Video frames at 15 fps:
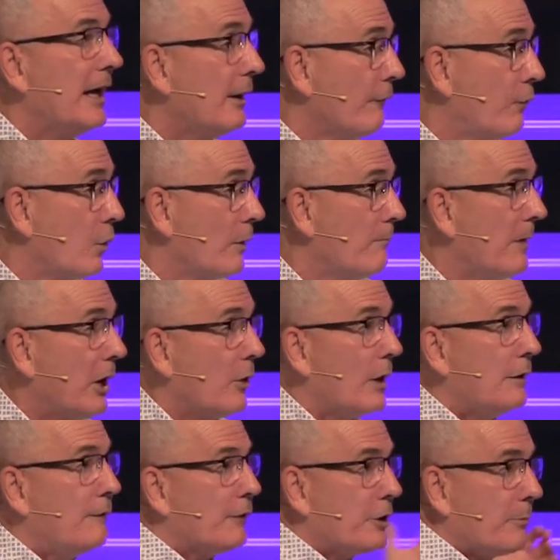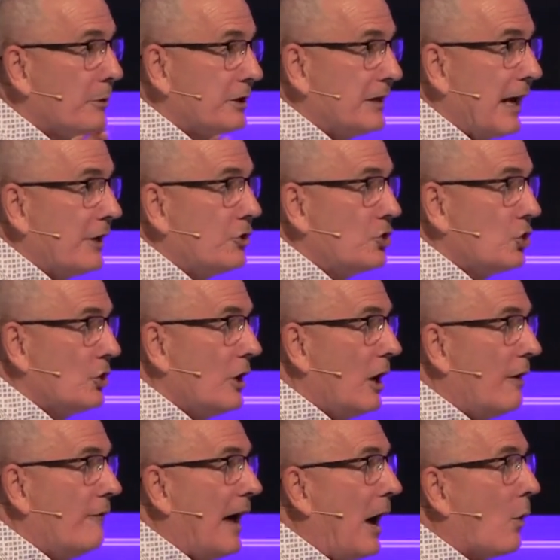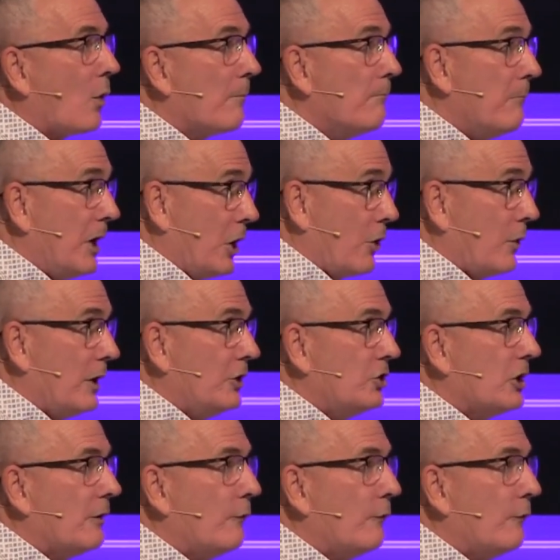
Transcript: and if we're married, for the protection of our marriage,